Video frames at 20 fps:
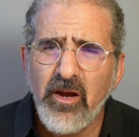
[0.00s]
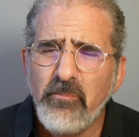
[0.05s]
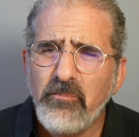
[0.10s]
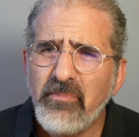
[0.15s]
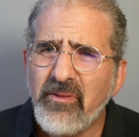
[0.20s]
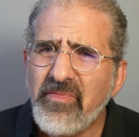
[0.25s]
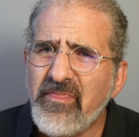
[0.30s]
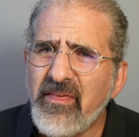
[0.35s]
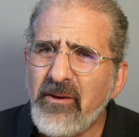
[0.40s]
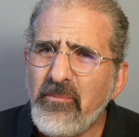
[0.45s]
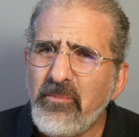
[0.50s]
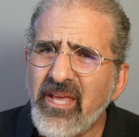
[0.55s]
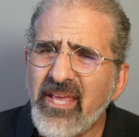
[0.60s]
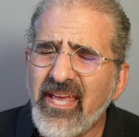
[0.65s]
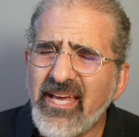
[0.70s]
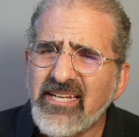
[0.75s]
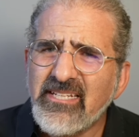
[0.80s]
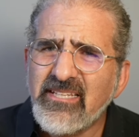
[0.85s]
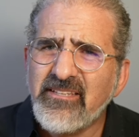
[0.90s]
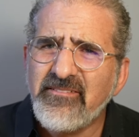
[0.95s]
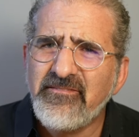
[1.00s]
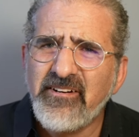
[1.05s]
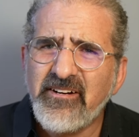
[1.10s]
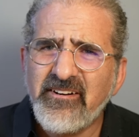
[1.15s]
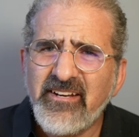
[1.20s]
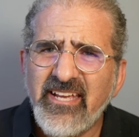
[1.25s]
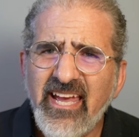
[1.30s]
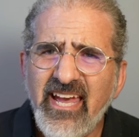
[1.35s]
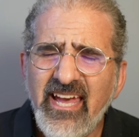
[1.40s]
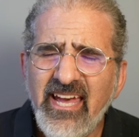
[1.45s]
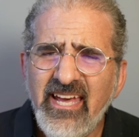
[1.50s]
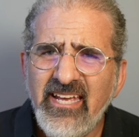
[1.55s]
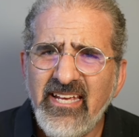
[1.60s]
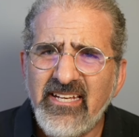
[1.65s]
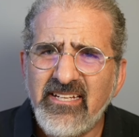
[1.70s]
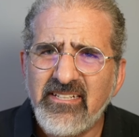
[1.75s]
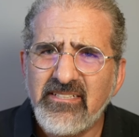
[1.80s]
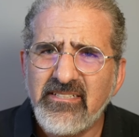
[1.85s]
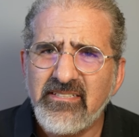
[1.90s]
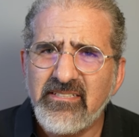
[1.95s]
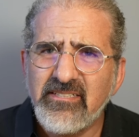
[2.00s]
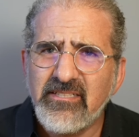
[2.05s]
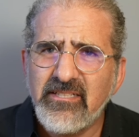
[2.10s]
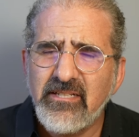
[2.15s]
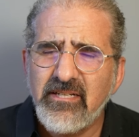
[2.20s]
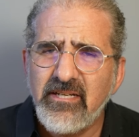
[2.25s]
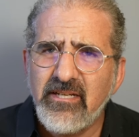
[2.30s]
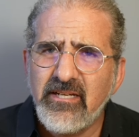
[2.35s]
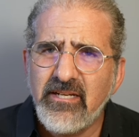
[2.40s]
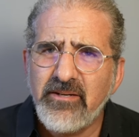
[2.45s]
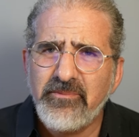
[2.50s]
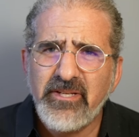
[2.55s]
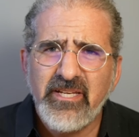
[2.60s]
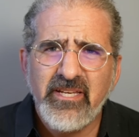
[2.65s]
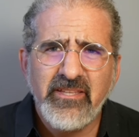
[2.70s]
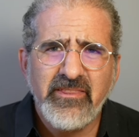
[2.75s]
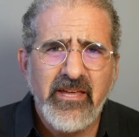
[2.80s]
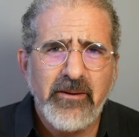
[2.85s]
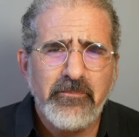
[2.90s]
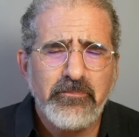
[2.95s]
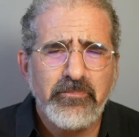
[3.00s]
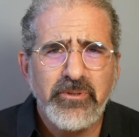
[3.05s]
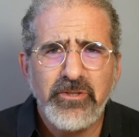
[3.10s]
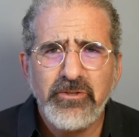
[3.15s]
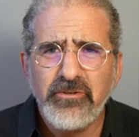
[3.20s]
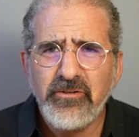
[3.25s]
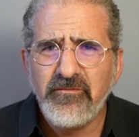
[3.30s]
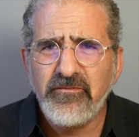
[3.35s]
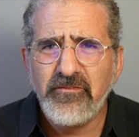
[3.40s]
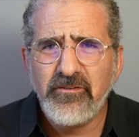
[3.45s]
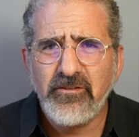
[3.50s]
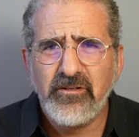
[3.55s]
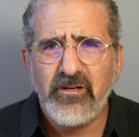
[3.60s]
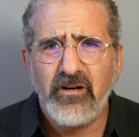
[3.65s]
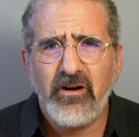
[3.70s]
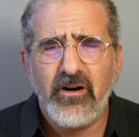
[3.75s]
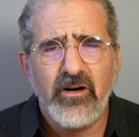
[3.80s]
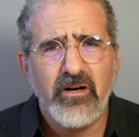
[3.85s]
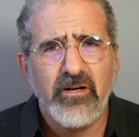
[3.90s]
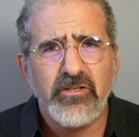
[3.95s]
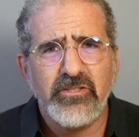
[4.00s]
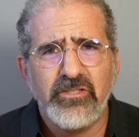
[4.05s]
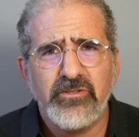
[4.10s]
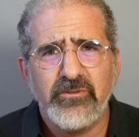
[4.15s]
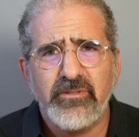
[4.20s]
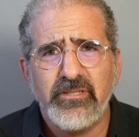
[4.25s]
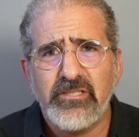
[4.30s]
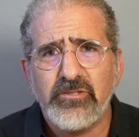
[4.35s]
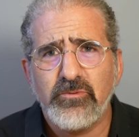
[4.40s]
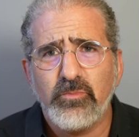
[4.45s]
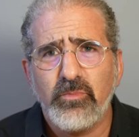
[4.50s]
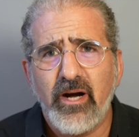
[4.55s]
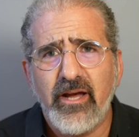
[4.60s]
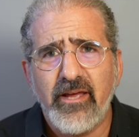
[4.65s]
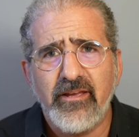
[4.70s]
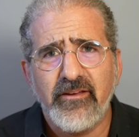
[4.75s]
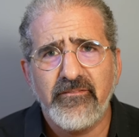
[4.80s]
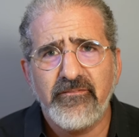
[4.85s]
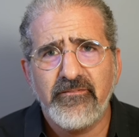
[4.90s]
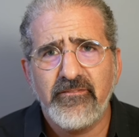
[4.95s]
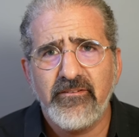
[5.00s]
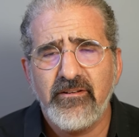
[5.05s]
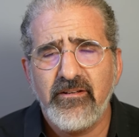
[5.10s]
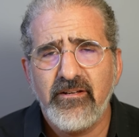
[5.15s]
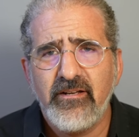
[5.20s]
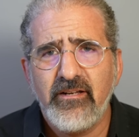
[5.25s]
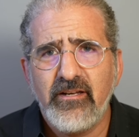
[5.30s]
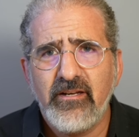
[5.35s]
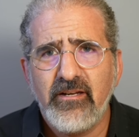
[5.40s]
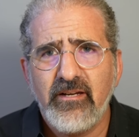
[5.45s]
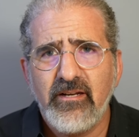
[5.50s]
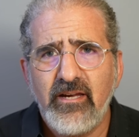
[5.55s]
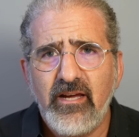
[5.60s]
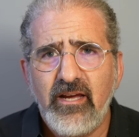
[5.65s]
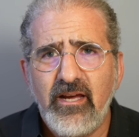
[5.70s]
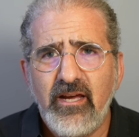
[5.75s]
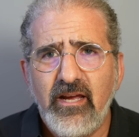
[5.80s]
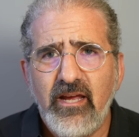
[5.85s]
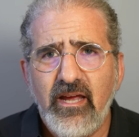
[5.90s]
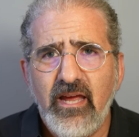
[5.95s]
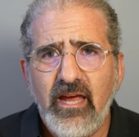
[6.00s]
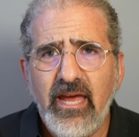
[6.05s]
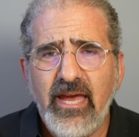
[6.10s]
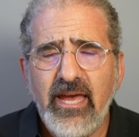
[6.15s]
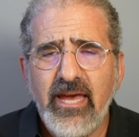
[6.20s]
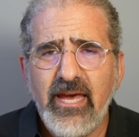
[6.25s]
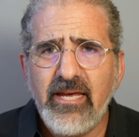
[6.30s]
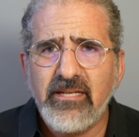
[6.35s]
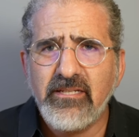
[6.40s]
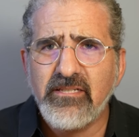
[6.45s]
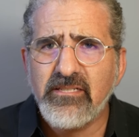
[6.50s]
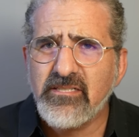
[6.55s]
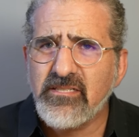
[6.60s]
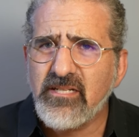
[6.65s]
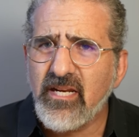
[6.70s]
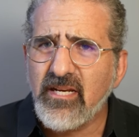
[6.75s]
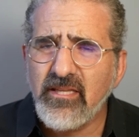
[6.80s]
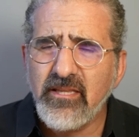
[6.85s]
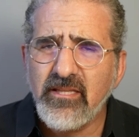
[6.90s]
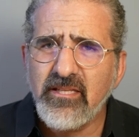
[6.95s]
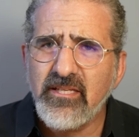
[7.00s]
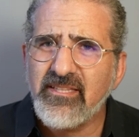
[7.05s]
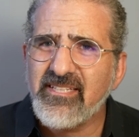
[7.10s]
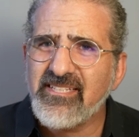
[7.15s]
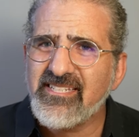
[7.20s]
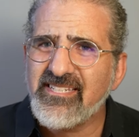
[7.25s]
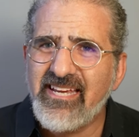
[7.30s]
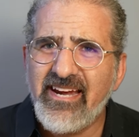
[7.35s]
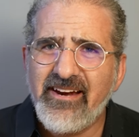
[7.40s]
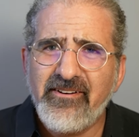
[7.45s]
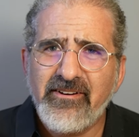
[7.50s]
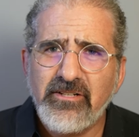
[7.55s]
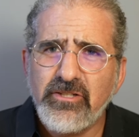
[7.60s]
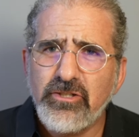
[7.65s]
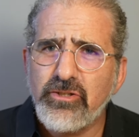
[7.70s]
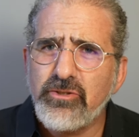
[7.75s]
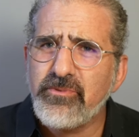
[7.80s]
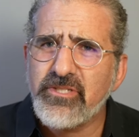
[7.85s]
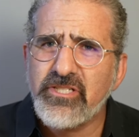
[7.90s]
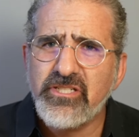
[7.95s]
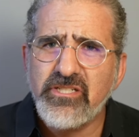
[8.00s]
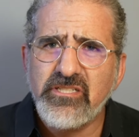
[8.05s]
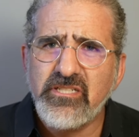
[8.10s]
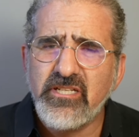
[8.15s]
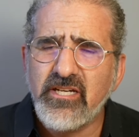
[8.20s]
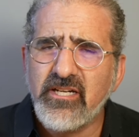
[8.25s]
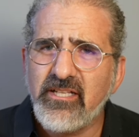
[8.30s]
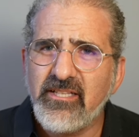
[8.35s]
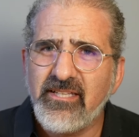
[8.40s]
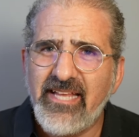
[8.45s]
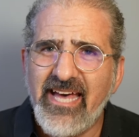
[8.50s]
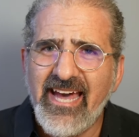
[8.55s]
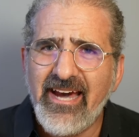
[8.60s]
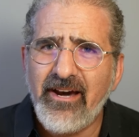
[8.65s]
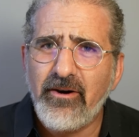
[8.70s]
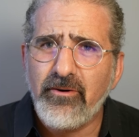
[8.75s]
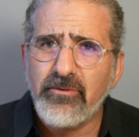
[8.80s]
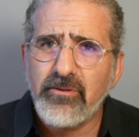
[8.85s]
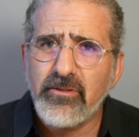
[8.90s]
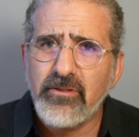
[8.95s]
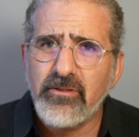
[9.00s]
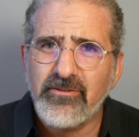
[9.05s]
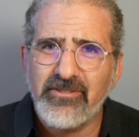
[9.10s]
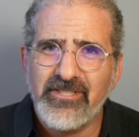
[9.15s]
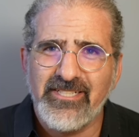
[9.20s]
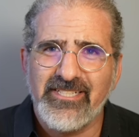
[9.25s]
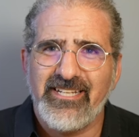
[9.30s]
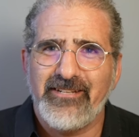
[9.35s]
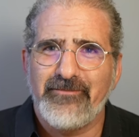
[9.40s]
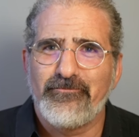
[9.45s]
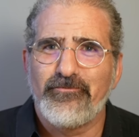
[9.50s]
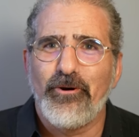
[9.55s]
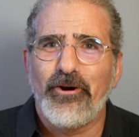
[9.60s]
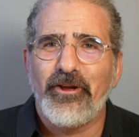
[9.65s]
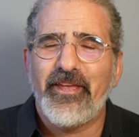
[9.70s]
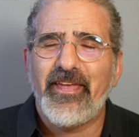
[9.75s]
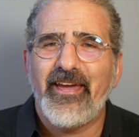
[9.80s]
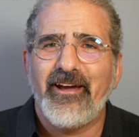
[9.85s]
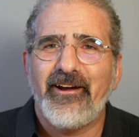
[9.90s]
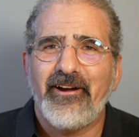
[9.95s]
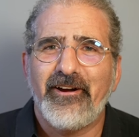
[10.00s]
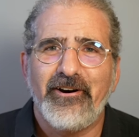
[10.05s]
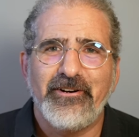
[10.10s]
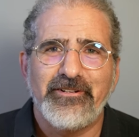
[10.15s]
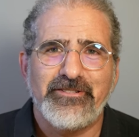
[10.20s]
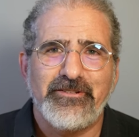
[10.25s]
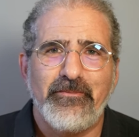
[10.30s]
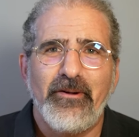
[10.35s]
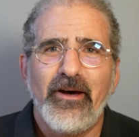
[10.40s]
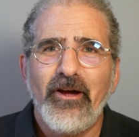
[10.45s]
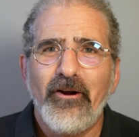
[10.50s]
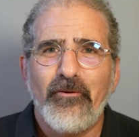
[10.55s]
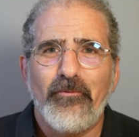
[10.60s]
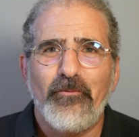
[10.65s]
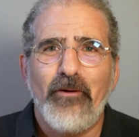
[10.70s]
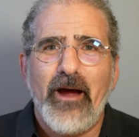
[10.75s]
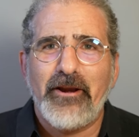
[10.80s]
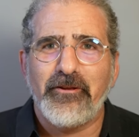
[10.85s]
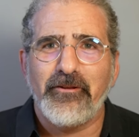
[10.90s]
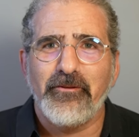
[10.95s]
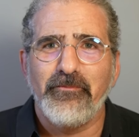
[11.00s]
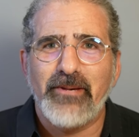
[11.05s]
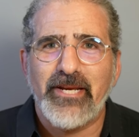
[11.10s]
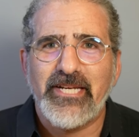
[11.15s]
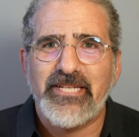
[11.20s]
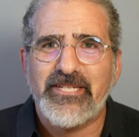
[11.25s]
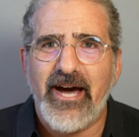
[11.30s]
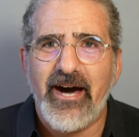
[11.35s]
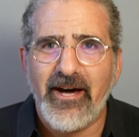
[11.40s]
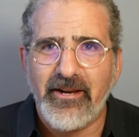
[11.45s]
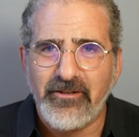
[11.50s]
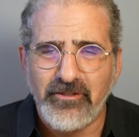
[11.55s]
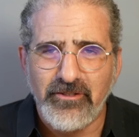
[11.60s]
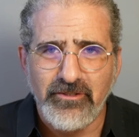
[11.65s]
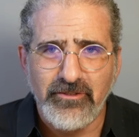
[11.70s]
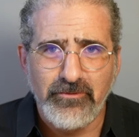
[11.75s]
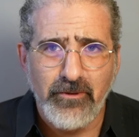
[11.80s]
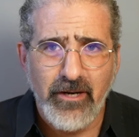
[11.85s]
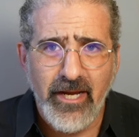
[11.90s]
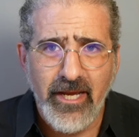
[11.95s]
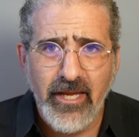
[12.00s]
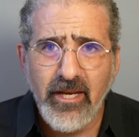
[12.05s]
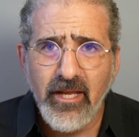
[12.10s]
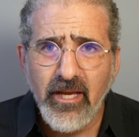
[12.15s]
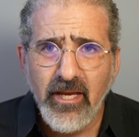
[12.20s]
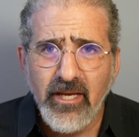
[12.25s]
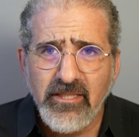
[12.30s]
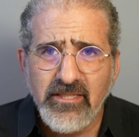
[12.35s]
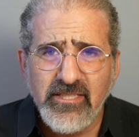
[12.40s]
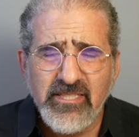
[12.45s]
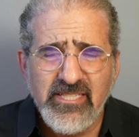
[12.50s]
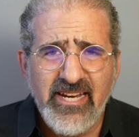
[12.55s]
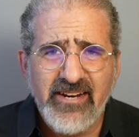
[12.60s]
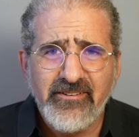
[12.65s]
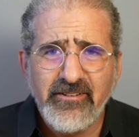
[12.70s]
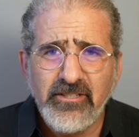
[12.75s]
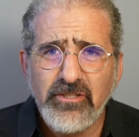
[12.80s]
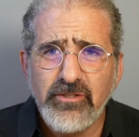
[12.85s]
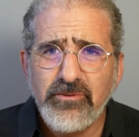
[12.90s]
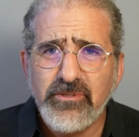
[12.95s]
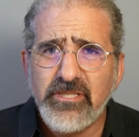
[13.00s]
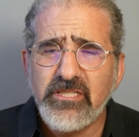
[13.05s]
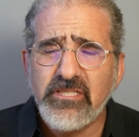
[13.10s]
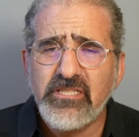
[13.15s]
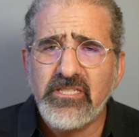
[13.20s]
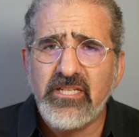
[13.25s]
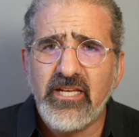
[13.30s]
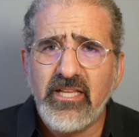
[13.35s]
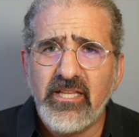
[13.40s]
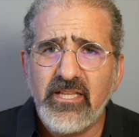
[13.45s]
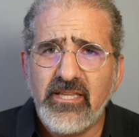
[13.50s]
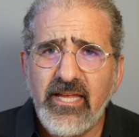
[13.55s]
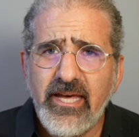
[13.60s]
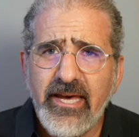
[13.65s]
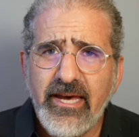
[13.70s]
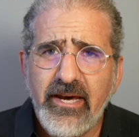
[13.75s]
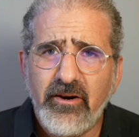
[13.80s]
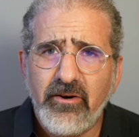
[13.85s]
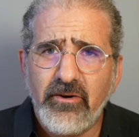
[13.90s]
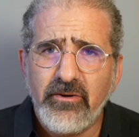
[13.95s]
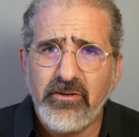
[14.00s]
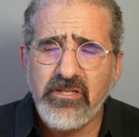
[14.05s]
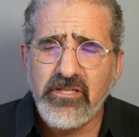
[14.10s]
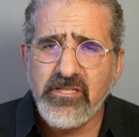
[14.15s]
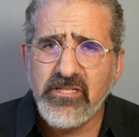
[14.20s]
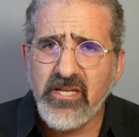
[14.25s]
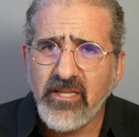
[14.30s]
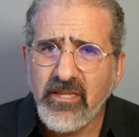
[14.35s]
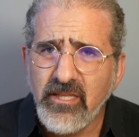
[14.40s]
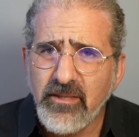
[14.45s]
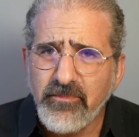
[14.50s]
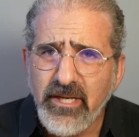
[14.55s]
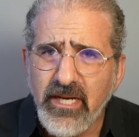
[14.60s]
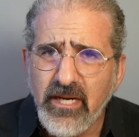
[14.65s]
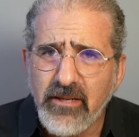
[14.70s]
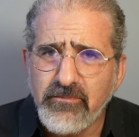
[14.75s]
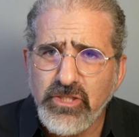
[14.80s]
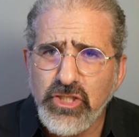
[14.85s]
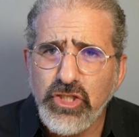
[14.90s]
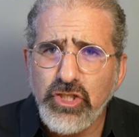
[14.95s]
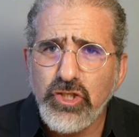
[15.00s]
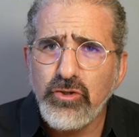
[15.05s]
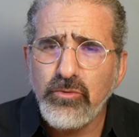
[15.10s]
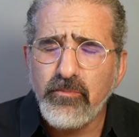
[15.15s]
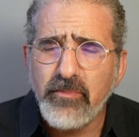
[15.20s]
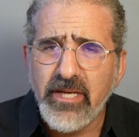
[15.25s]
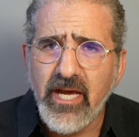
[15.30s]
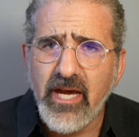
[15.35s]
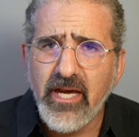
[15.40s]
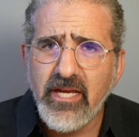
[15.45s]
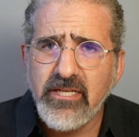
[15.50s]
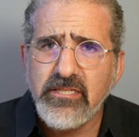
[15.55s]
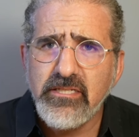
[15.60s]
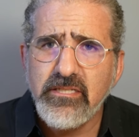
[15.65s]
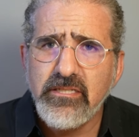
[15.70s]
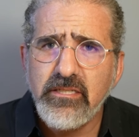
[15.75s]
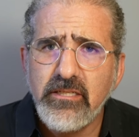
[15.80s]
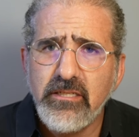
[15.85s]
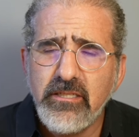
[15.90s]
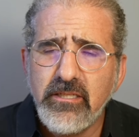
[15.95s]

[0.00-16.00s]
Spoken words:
But then we get to the very end, we get that beautiful call to his wife, and suddenly this character who was just a clown, who does, Roy Kent calls him Ronald McDonald, right? This character who was just a clown suddenly becomes humanized.